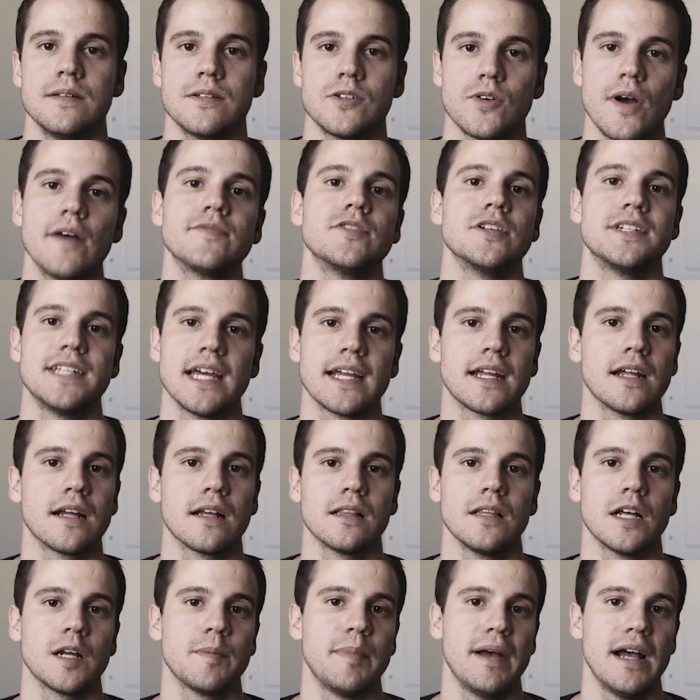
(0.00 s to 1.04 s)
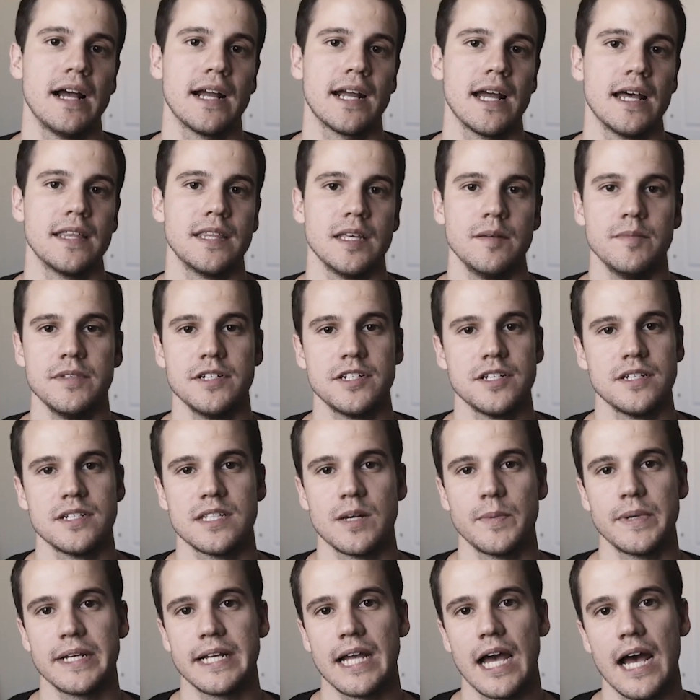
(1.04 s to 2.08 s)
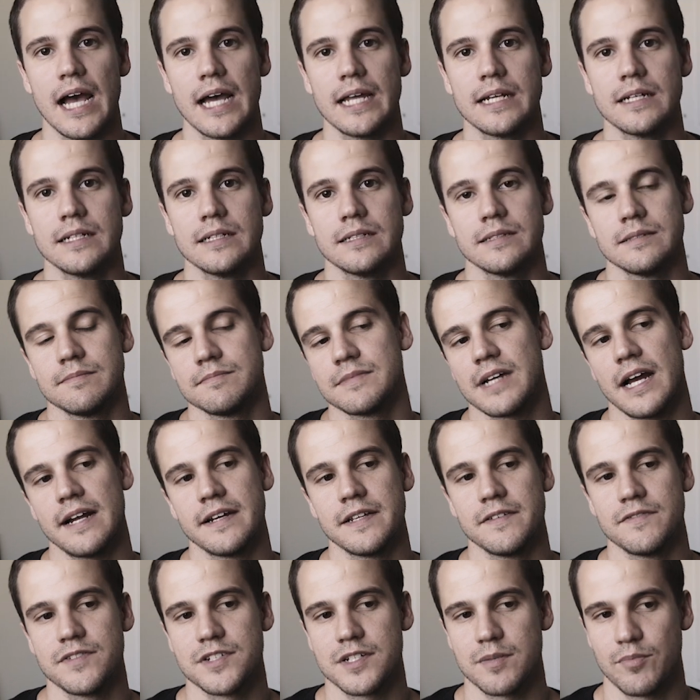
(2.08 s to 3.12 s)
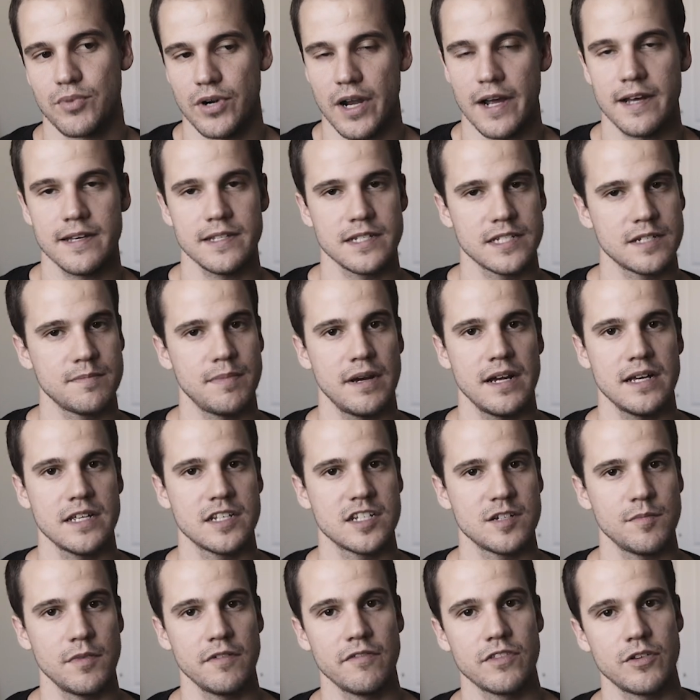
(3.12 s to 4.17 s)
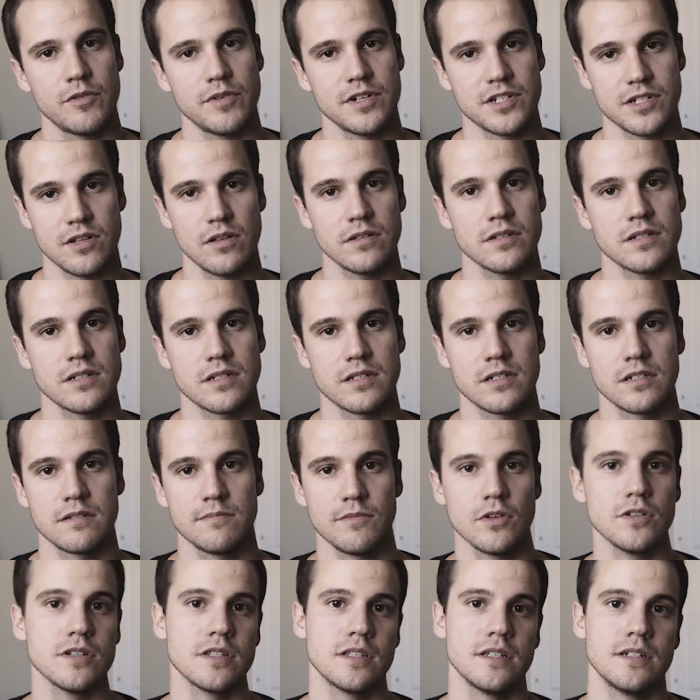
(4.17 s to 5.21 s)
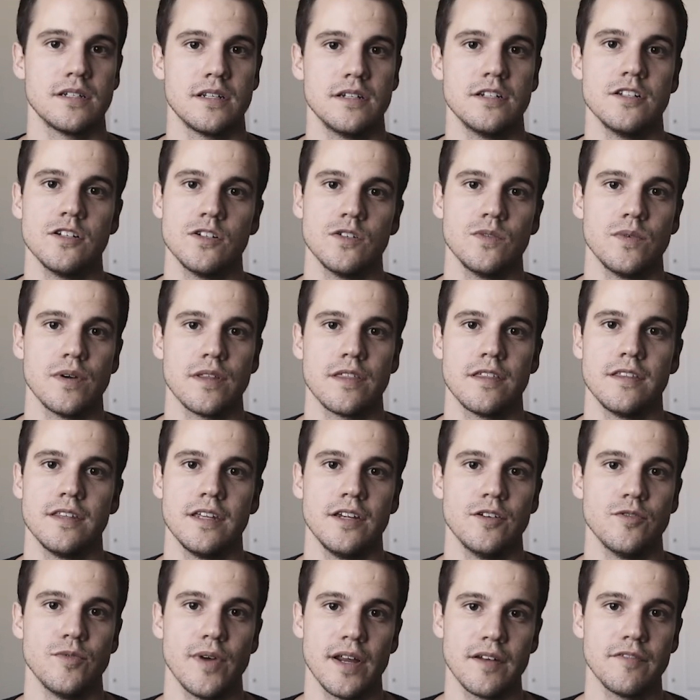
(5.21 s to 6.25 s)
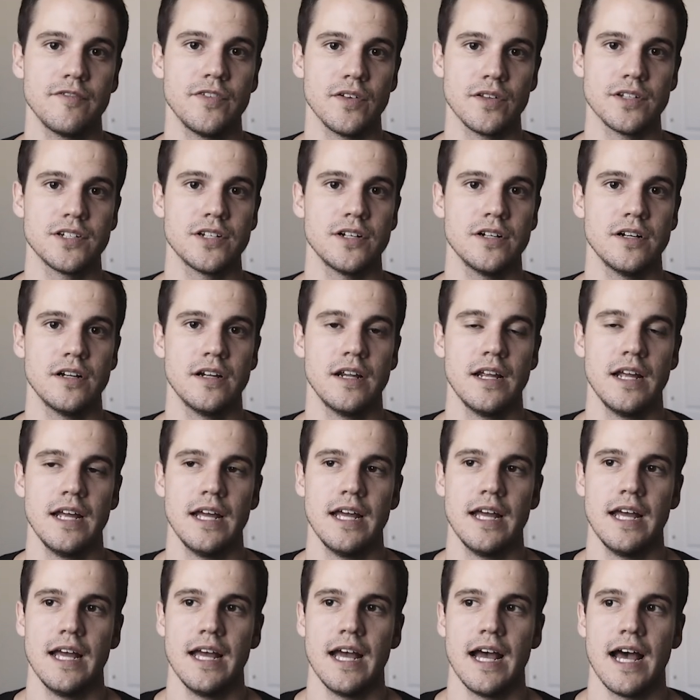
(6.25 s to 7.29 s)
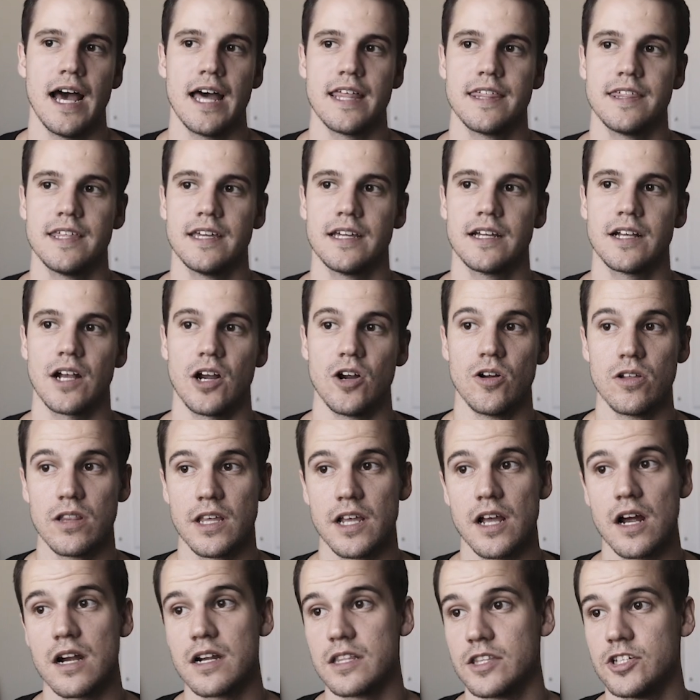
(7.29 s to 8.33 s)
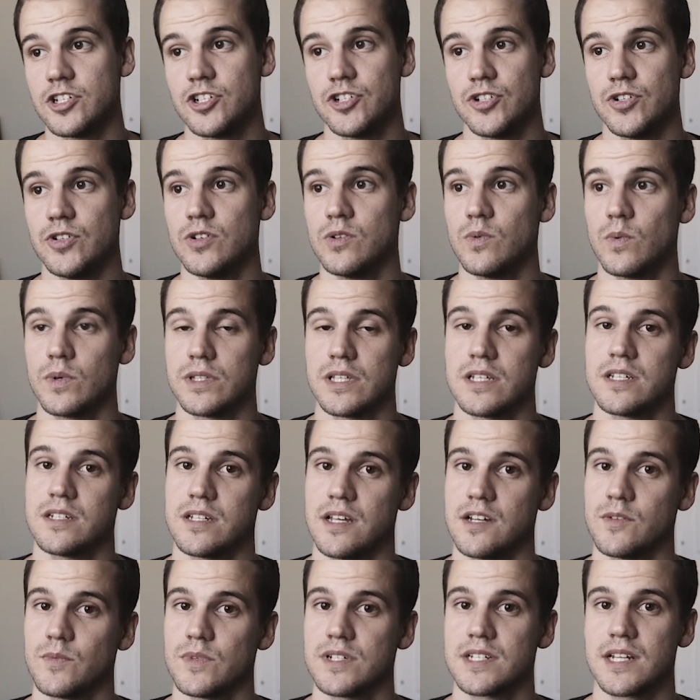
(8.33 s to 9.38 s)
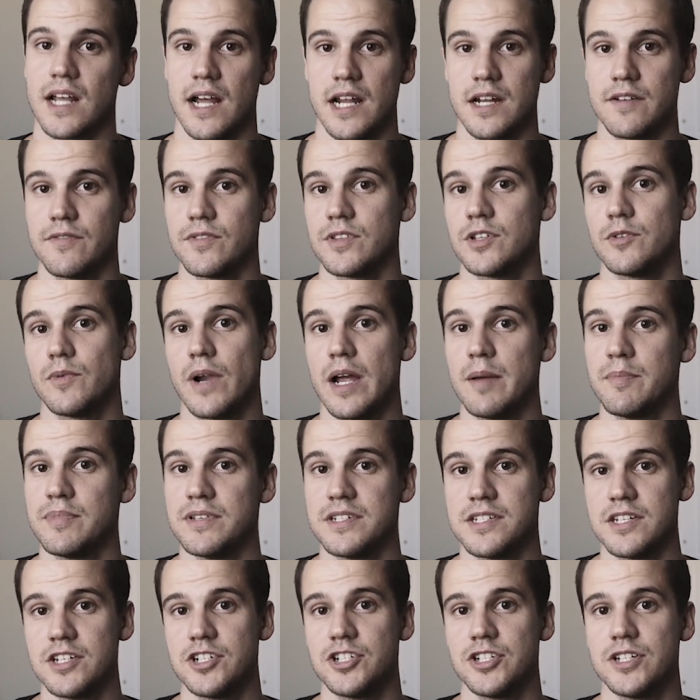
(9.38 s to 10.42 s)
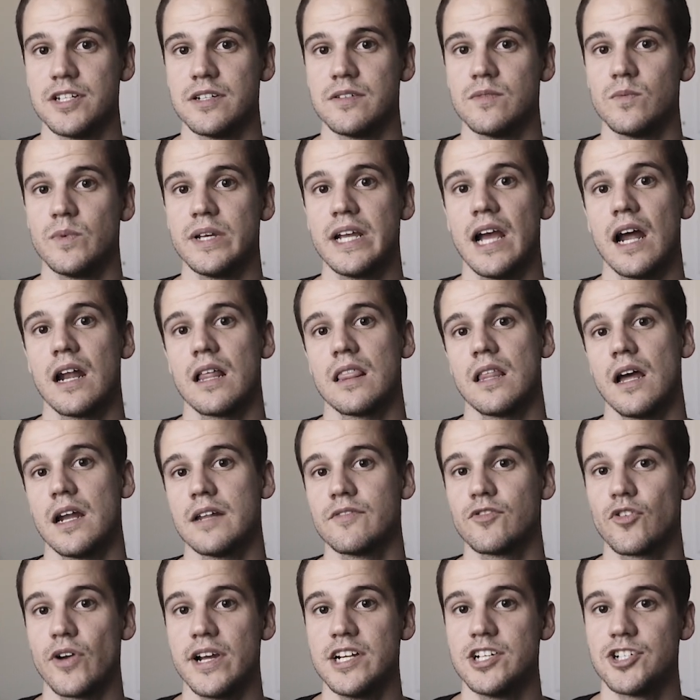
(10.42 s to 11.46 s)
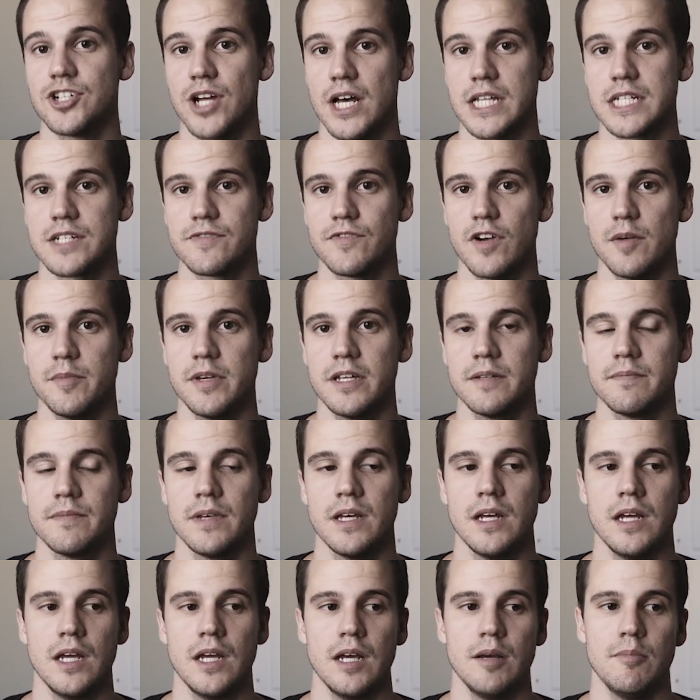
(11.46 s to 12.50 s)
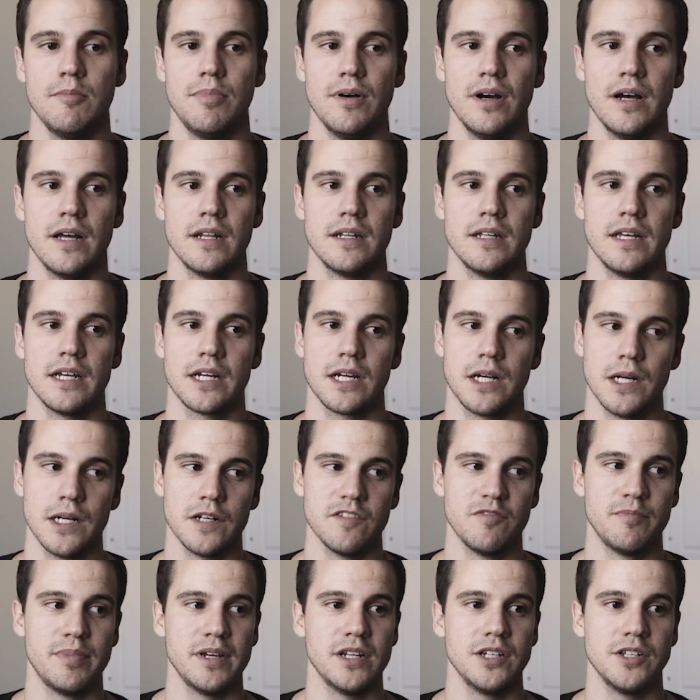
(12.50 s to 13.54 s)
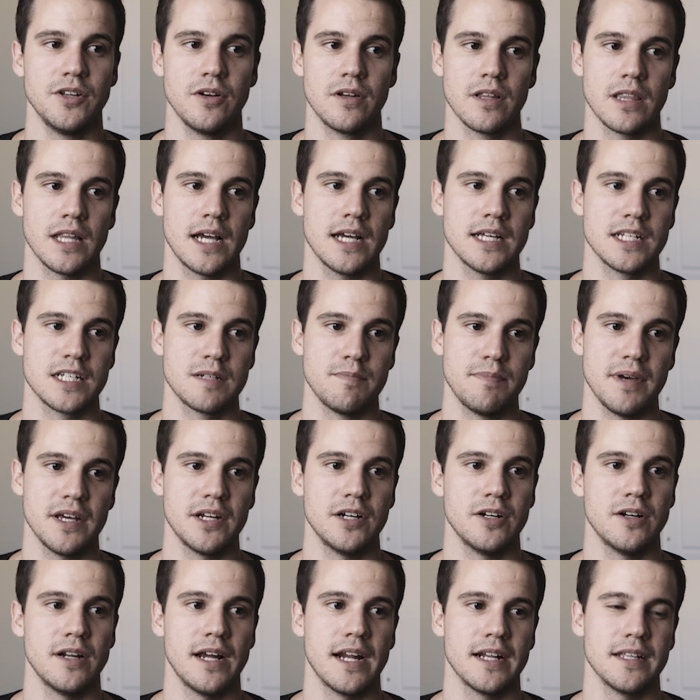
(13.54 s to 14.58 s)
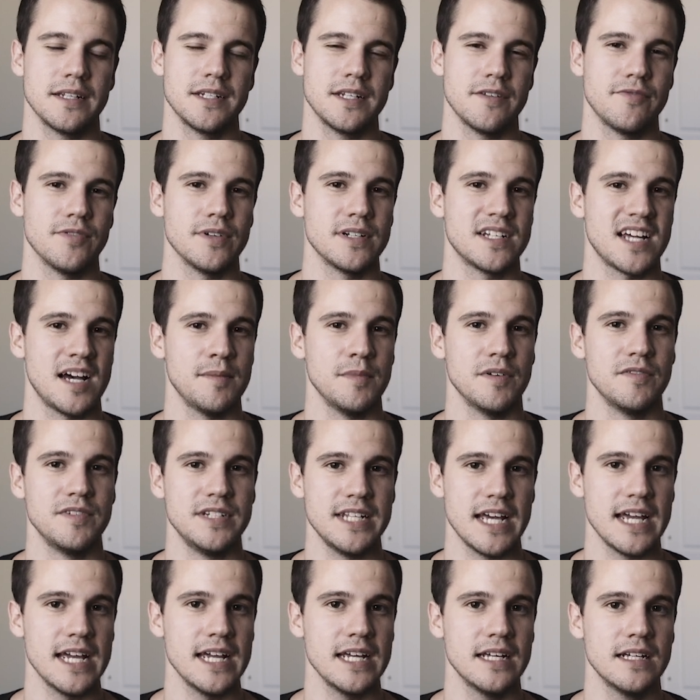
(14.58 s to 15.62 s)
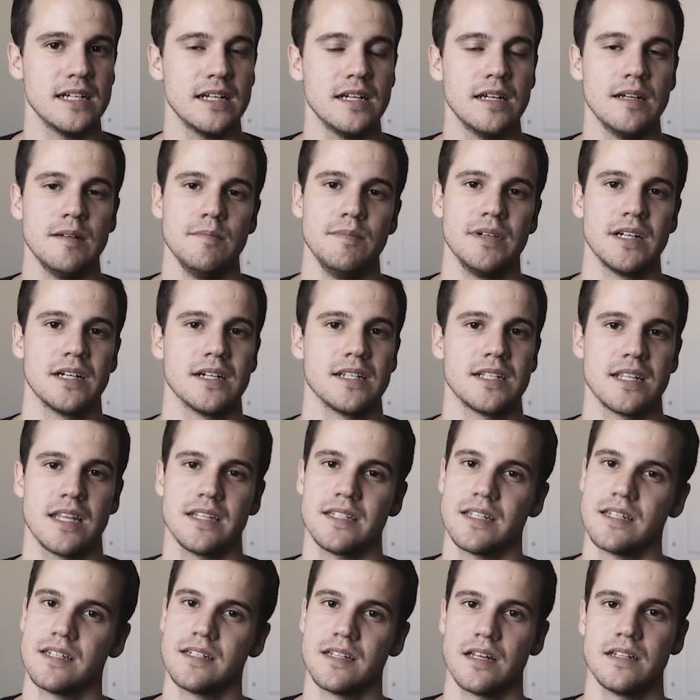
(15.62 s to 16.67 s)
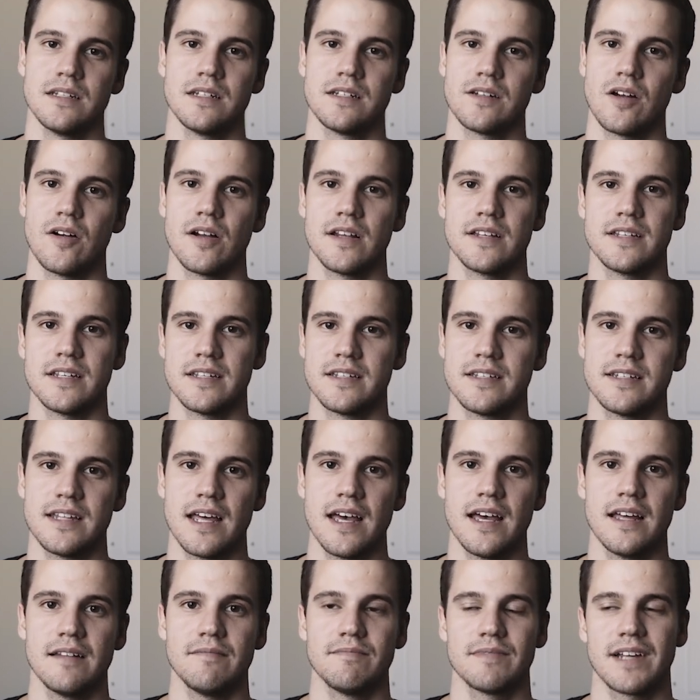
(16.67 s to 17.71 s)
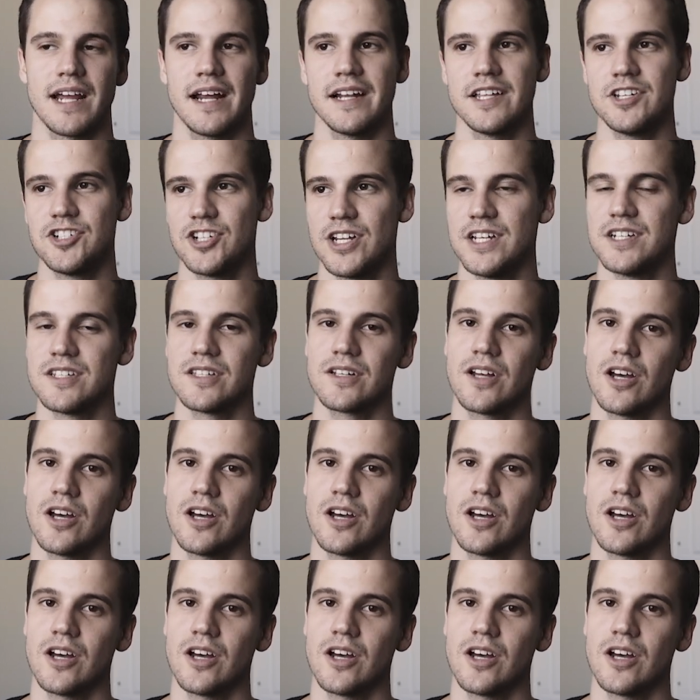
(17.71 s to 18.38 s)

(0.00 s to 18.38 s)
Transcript: So after taking a look back at the images that we got, kind of surprised by some of the results, mostly to do with the red filter. I think early on in the shoot, when the sun was kind of in the right position, we got a lot of great shots from it, but it could have been utilized better at a different time of day, because as the sun started to set, it kind of changed the